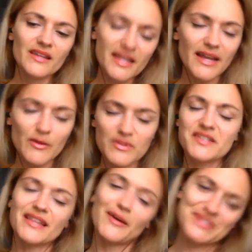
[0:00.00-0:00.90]
That
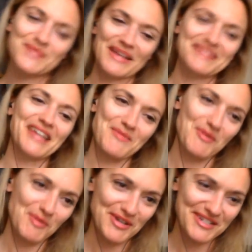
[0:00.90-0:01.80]
was the best
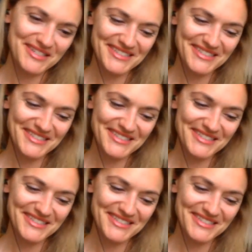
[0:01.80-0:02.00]
Game Award,